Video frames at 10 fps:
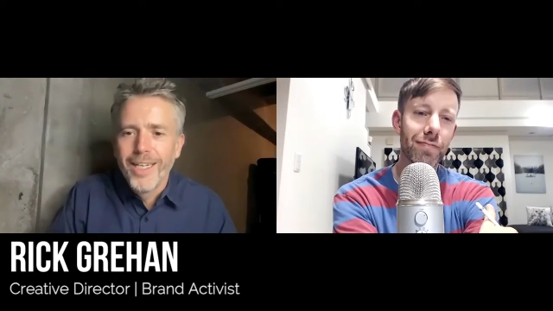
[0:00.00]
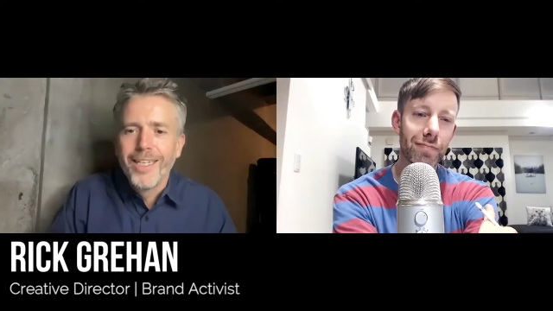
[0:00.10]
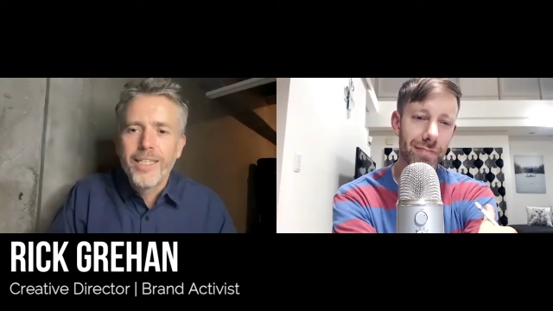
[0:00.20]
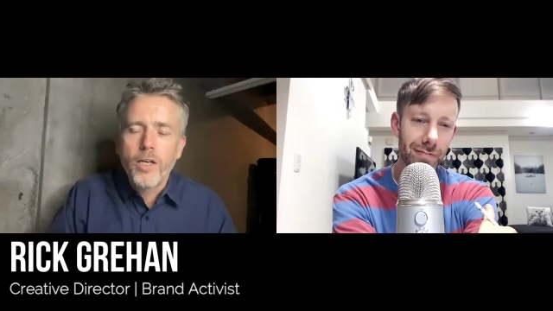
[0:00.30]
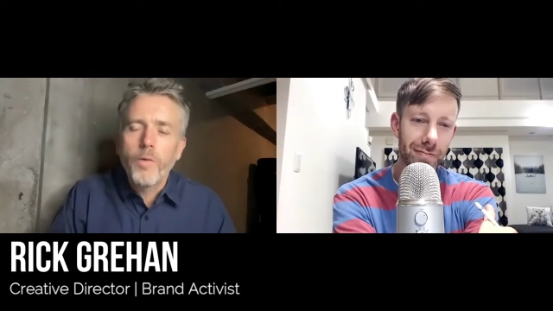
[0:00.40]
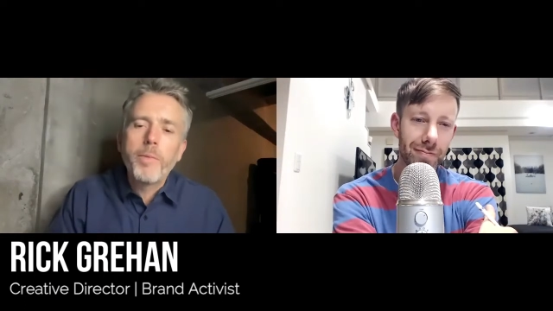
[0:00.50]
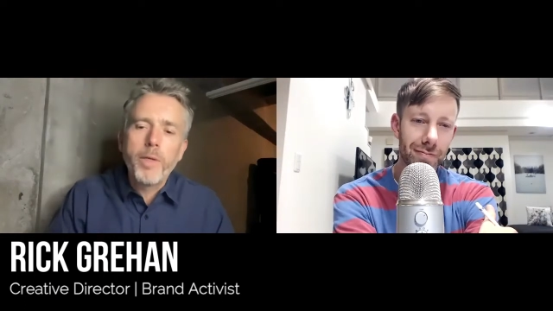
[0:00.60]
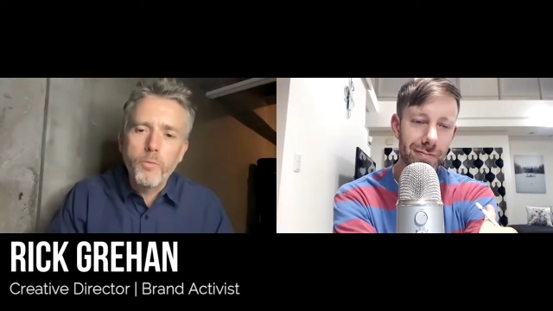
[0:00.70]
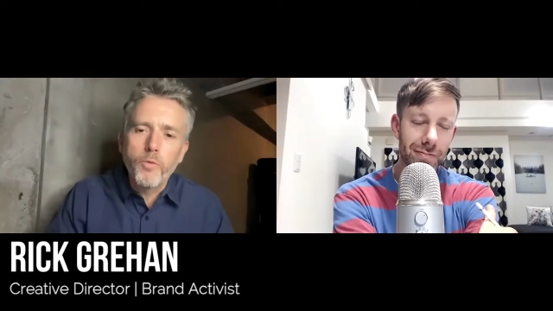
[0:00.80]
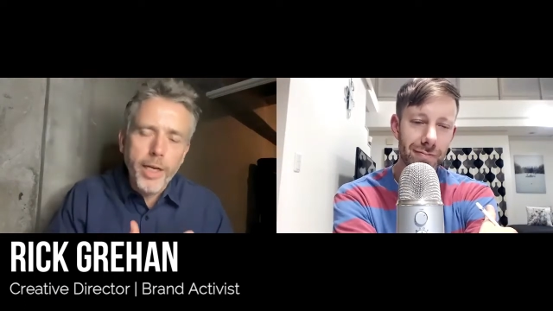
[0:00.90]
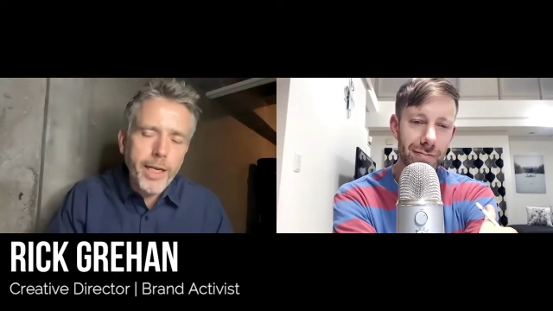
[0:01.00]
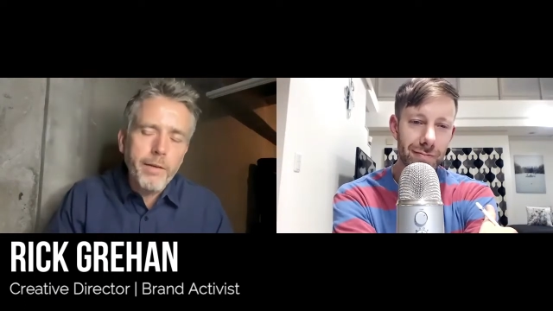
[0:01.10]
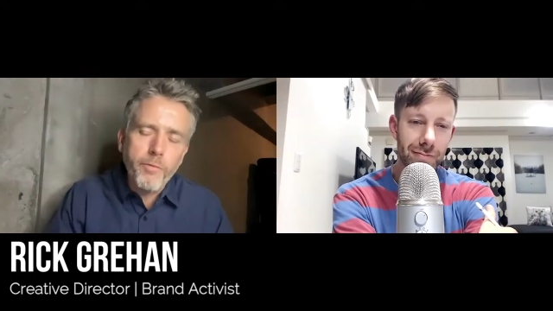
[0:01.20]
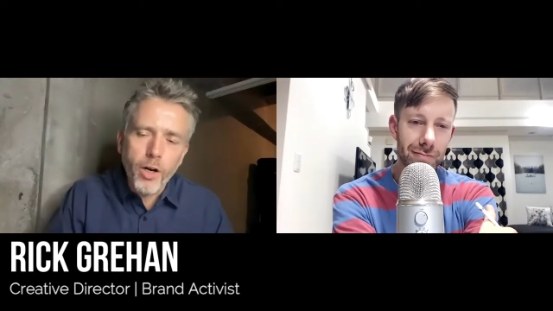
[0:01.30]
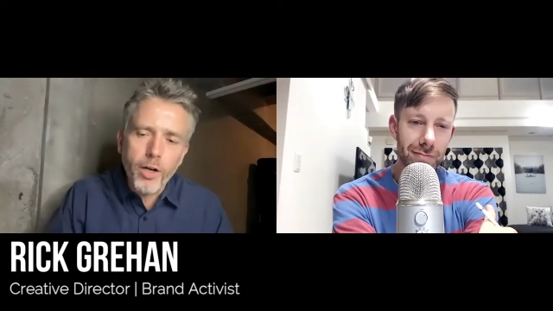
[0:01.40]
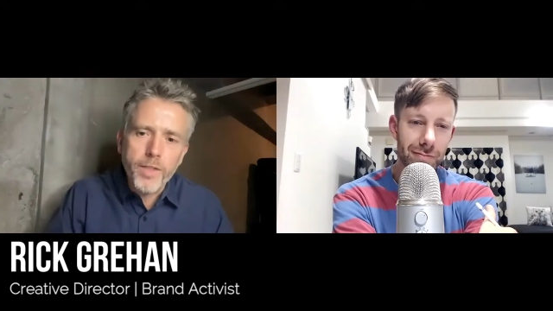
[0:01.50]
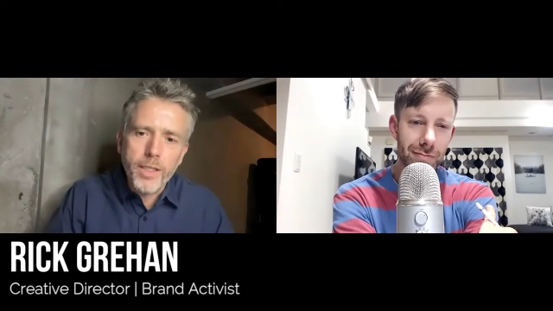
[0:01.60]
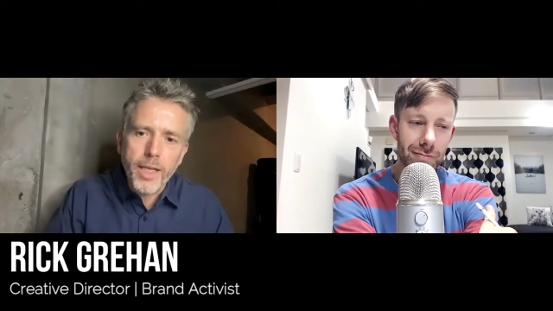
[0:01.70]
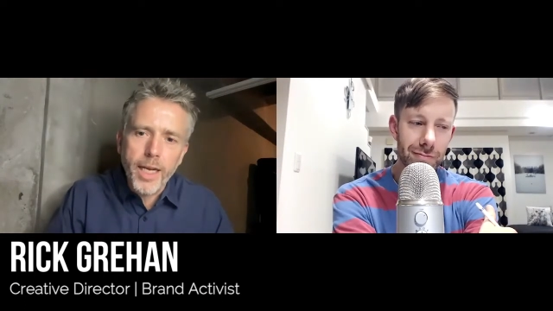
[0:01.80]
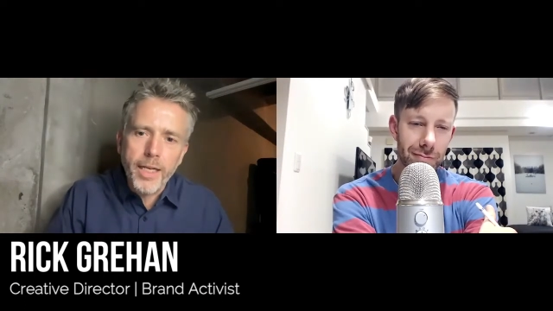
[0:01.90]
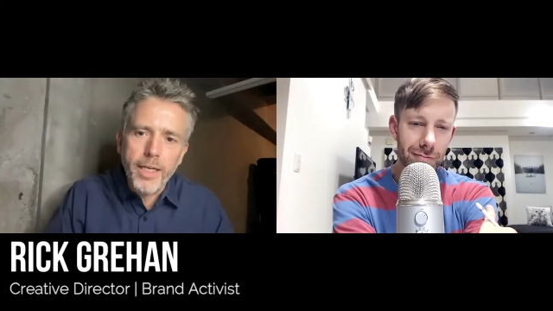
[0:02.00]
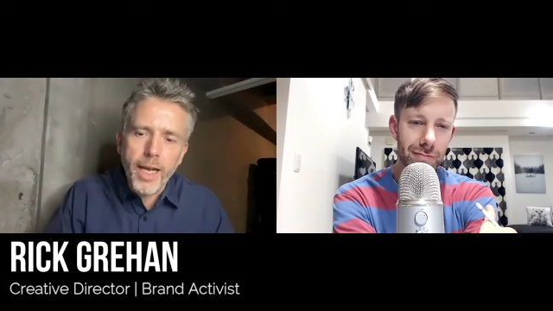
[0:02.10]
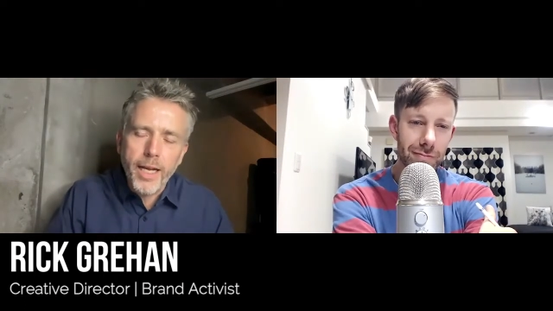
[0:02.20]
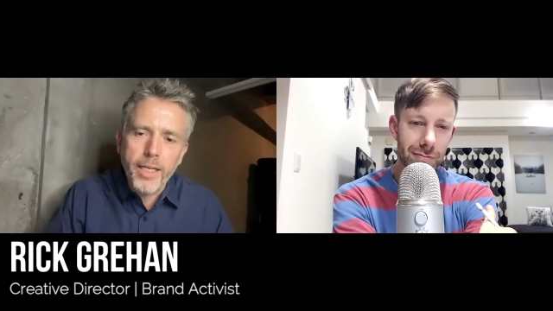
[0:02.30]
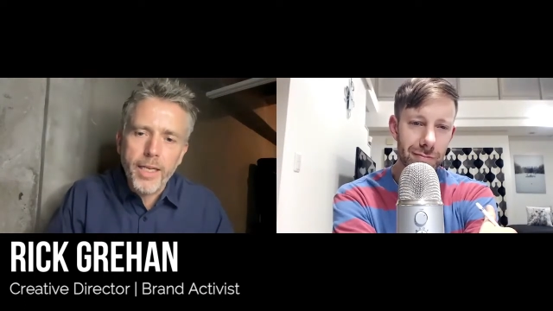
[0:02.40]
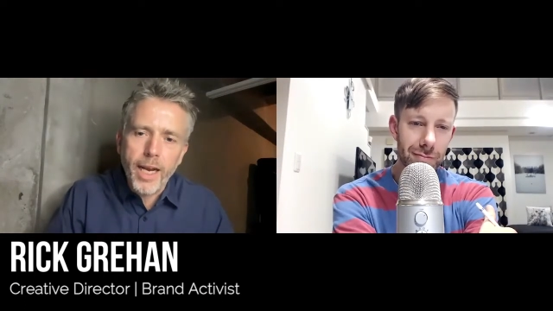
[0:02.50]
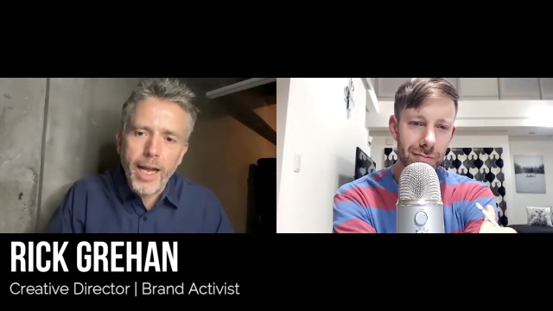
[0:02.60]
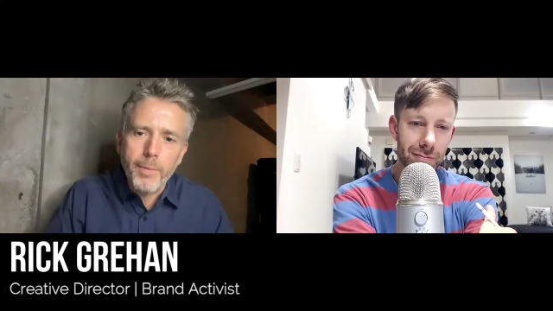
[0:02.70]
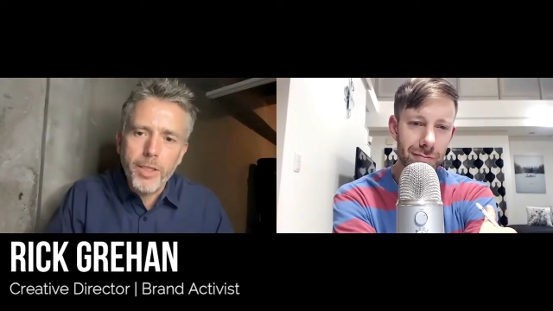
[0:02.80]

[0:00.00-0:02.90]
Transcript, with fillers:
Speaker 1: So we've been really involved in climate